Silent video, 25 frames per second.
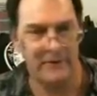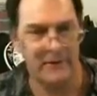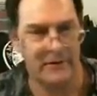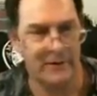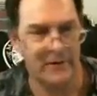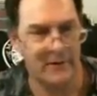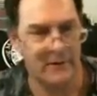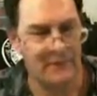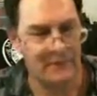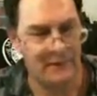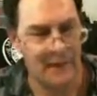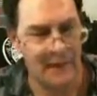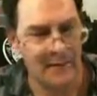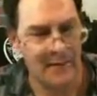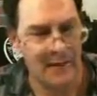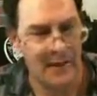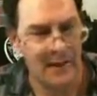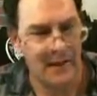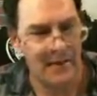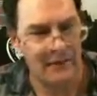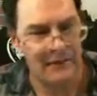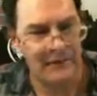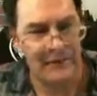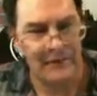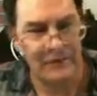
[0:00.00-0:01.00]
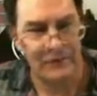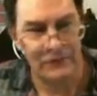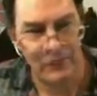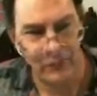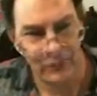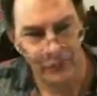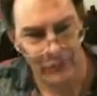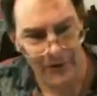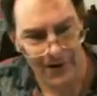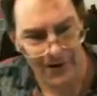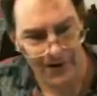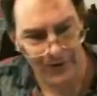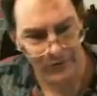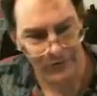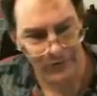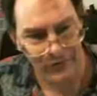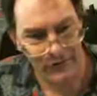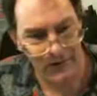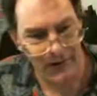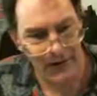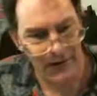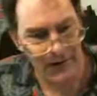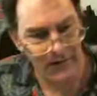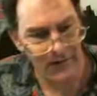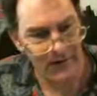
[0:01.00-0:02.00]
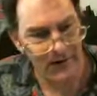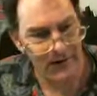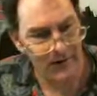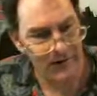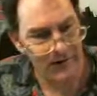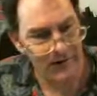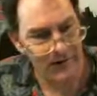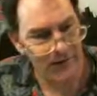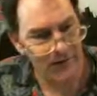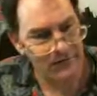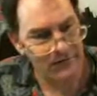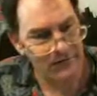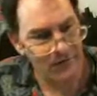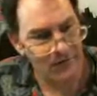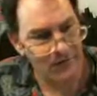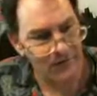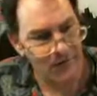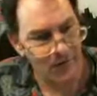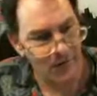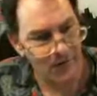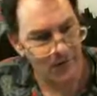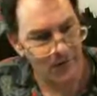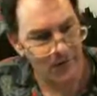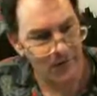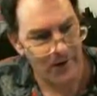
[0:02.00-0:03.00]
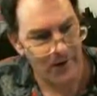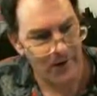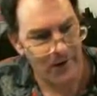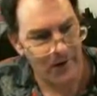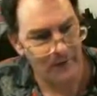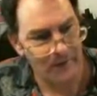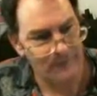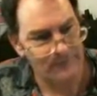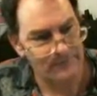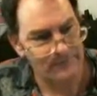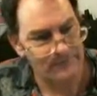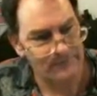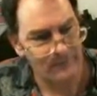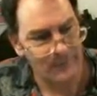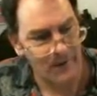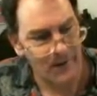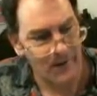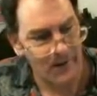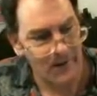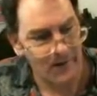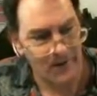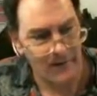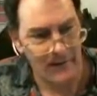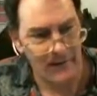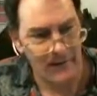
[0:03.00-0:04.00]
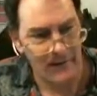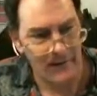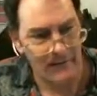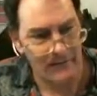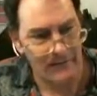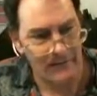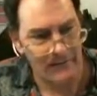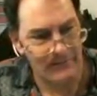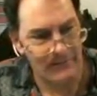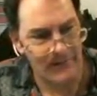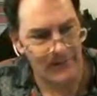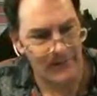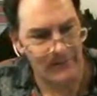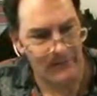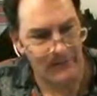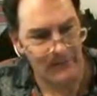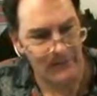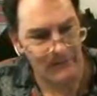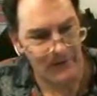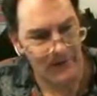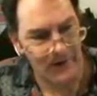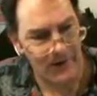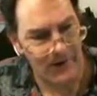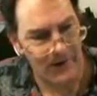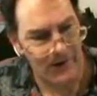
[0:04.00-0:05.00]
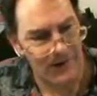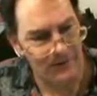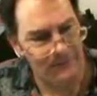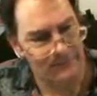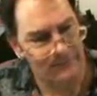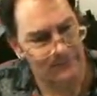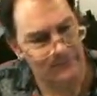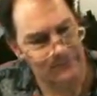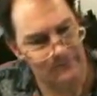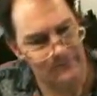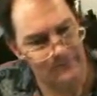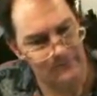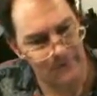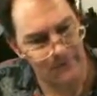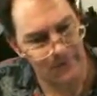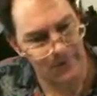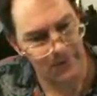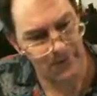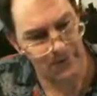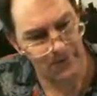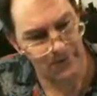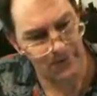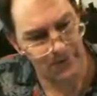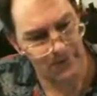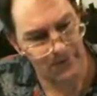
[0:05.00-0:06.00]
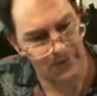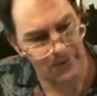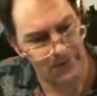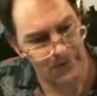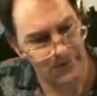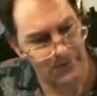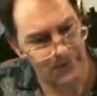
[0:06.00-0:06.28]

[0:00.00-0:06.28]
go. So the 2009, we had a 1909. There's a Barbara dime. Well, good.